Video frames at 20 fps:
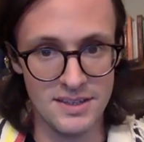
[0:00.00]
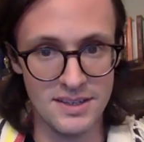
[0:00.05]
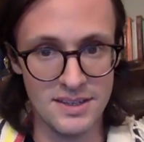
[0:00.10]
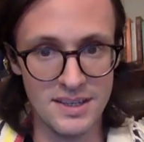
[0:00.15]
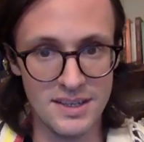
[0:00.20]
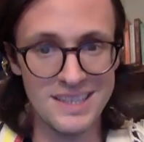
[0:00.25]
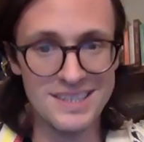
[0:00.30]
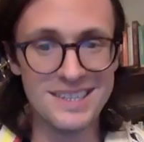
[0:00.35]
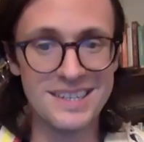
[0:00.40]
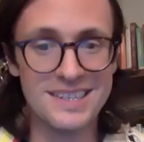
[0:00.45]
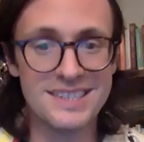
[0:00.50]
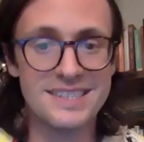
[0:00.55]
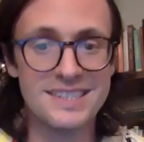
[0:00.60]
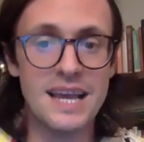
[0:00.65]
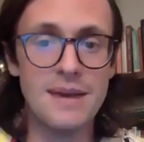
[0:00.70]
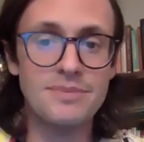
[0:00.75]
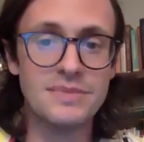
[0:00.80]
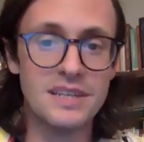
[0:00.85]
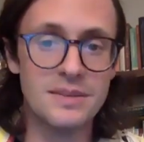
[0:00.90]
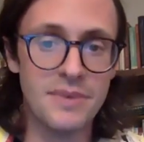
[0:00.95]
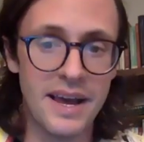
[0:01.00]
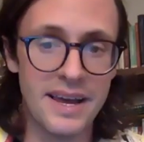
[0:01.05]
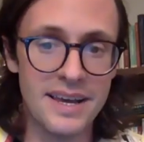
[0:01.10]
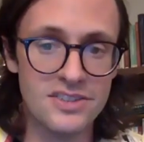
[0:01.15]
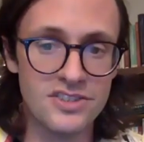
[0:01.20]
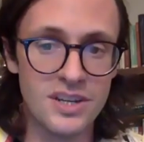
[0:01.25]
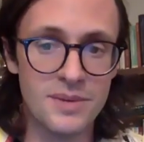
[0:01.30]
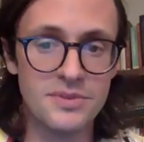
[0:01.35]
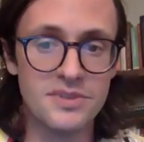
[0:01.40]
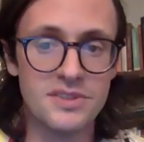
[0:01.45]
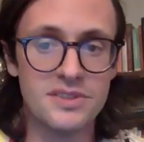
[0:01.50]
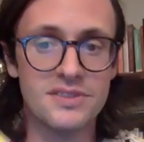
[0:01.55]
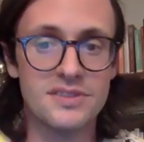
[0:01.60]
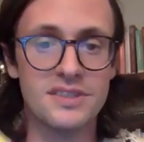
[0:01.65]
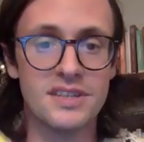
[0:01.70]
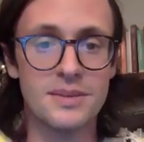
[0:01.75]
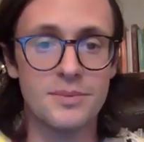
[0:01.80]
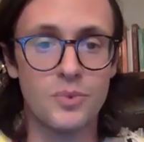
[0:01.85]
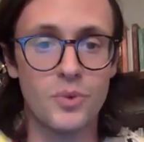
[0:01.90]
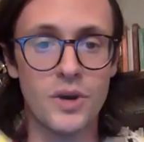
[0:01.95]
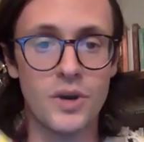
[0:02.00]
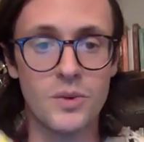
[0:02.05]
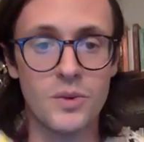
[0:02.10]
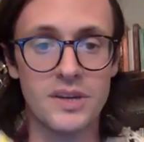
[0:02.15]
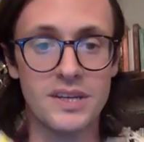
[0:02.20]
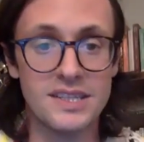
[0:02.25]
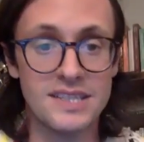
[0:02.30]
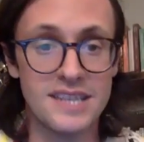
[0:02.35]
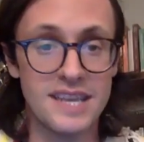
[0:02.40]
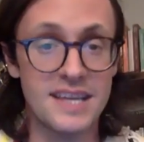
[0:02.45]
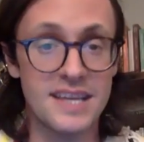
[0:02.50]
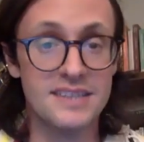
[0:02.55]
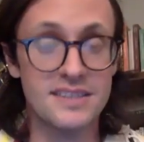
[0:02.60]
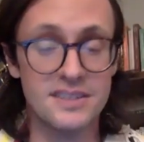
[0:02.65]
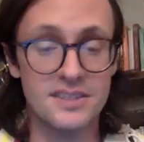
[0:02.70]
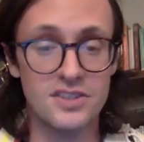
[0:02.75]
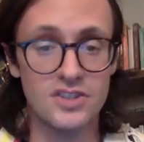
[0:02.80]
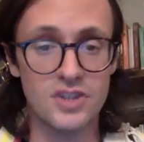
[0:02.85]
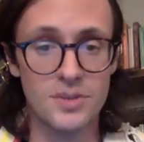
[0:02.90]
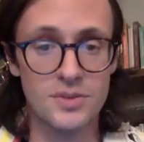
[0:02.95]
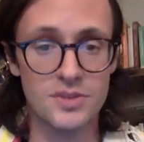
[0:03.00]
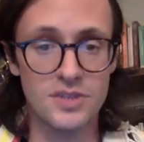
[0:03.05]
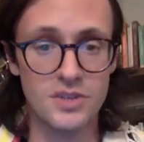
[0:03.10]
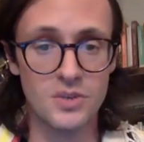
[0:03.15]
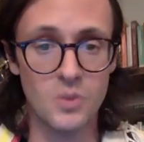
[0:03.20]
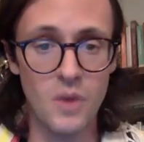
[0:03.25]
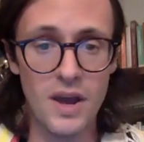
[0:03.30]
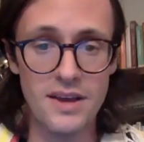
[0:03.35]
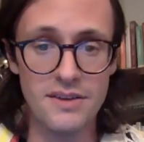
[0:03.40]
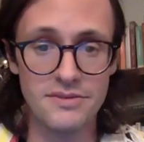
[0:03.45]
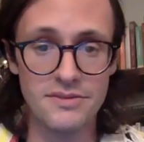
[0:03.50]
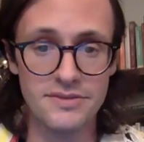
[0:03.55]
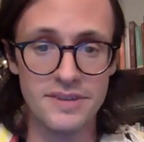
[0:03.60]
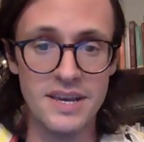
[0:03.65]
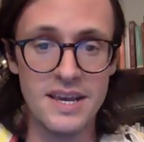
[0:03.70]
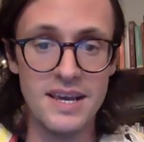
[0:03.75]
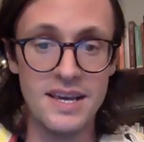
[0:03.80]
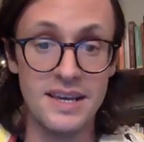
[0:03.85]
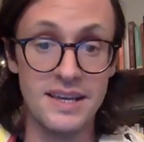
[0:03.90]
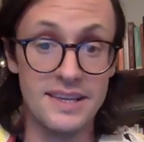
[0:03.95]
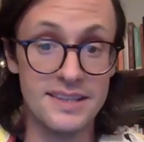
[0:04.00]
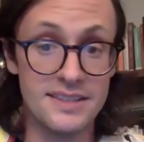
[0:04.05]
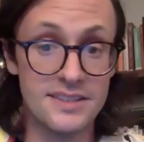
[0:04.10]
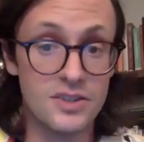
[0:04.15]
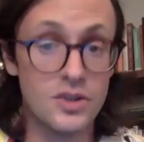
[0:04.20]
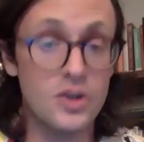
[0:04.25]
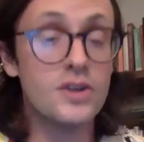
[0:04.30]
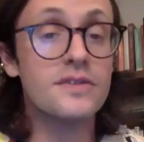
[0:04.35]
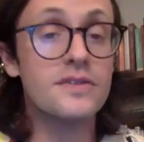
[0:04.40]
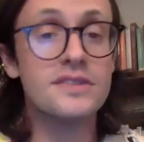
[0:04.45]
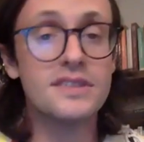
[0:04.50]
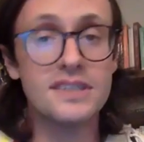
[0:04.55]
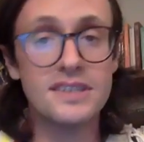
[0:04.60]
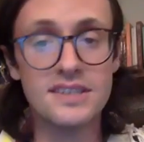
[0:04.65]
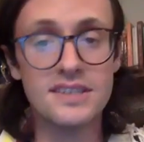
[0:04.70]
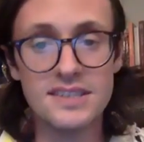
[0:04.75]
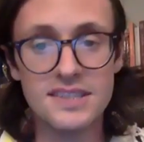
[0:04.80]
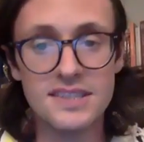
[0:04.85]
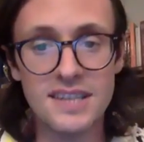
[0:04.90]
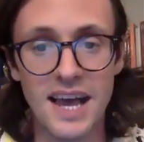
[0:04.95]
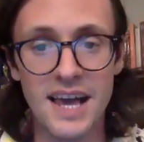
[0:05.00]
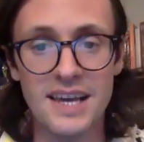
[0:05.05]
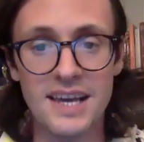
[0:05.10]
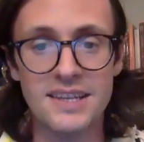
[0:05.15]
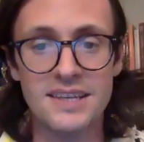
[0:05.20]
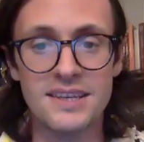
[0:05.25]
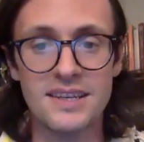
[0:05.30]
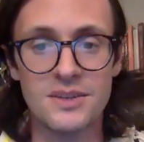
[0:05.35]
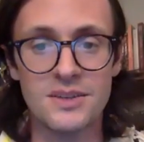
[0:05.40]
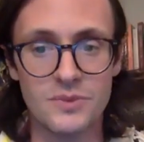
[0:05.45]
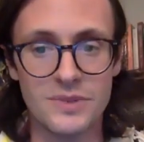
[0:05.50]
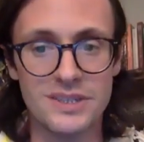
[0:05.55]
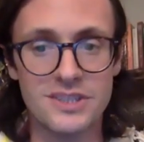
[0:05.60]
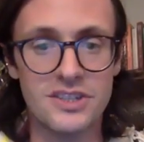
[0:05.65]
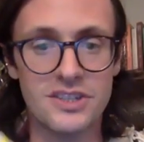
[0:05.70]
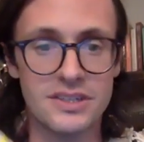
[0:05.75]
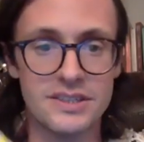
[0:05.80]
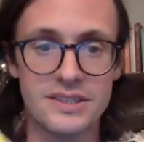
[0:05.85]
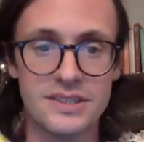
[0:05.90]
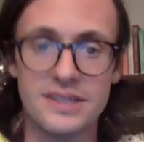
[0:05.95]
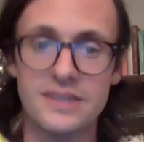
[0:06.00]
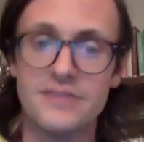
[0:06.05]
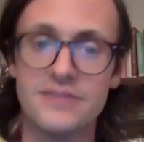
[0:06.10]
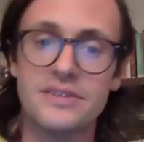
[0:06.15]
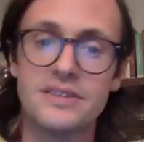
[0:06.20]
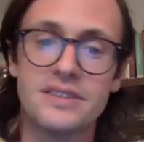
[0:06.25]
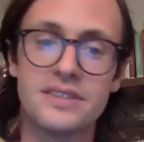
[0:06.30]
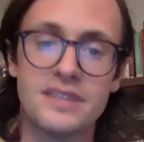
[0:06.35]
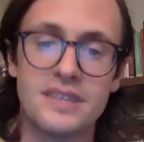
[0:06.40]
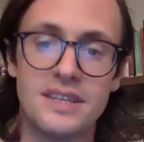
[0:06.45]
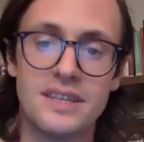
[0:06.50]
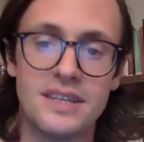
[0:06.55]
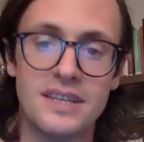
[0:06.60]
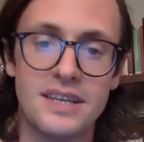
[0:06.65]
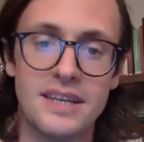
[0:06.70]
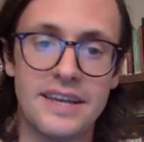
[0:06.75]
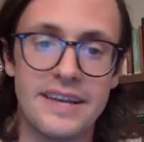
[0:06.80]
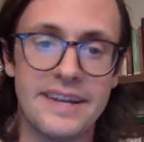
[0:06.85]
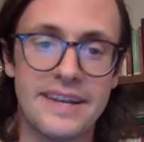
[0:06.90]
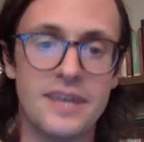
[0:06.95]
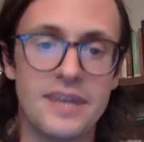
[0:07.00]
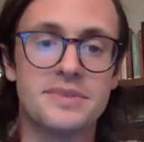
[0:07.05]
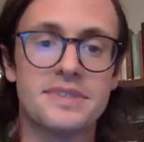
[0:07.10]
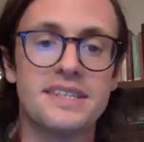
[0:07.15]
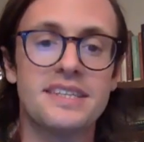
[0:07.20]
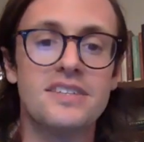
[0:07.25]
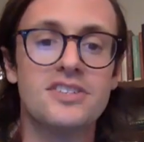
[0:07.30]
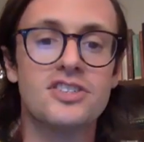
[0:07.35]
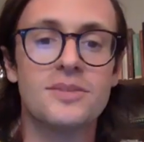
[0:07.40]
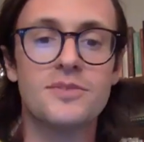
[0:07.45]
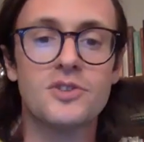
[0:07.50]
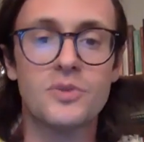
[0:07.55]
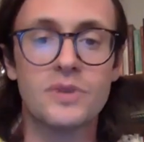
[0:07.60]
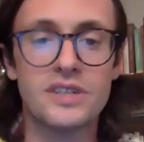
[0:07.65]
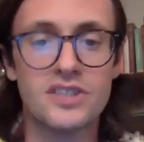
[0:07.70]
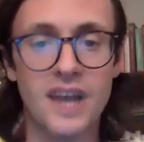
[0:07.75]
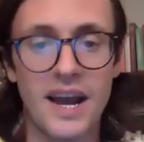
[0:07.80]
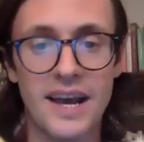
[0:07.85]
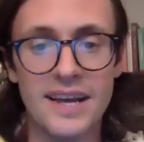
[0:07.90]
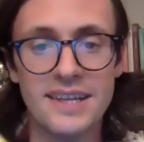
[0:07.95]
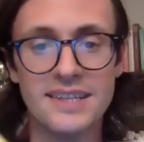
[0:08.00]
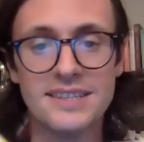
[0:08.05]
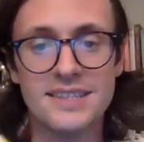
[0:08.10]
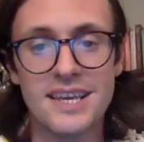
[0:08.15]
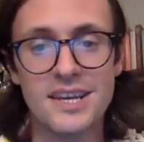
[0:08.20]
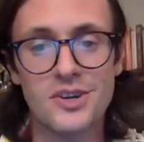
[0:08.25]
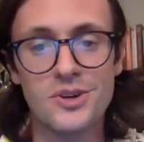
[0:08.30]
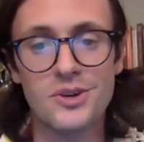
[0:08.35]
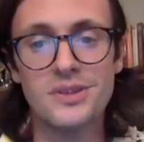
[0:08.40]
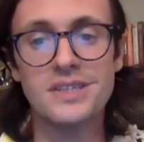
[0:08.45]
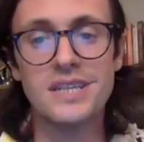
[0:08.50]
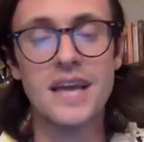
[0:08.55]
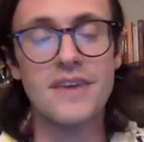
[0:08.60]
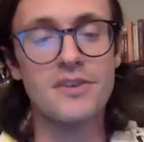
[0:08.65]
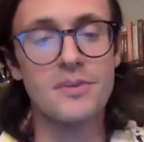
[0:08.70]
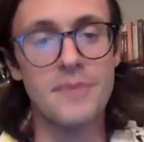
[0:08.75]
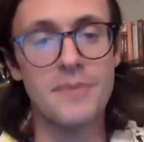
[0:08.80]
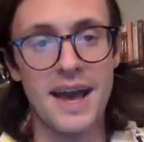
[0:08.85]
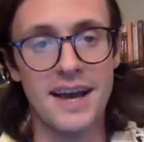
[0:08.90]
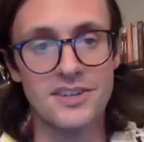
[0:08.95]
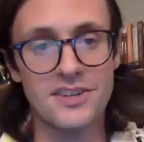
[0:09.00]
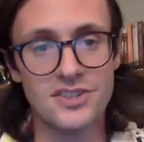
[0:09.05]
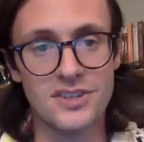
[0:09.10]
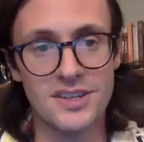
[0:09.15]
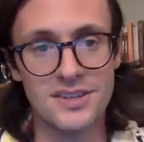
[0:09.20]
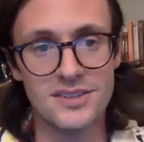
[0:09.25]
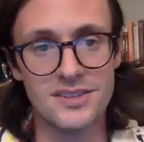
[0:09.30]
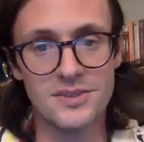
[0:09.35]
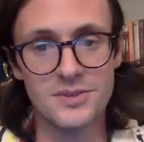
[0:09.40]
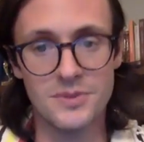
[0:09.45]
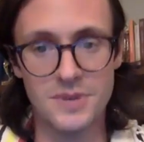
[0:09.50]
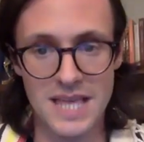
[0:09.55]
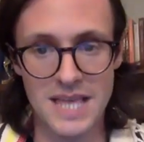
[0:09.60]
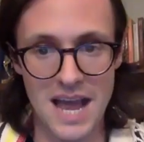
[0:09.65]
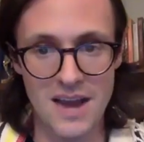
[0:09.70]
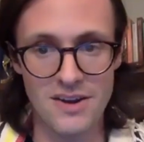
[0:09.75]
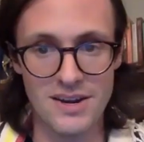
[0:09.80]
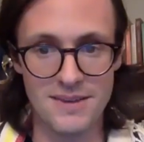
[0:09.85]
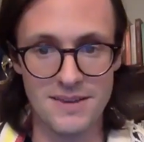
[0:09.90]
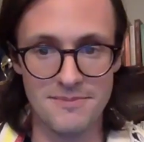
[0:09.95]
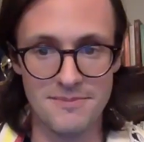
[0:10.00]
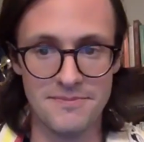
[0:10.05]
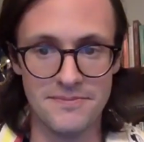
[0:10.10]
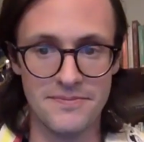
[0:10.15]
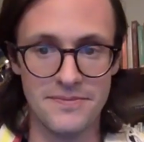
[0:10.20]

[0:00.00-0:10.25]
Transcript: He's accepted by Egyptians to the point where he takes an Egyptian wife. He serves the society in which he lives and helps Egypt reach heights they couldn't have imagined without him.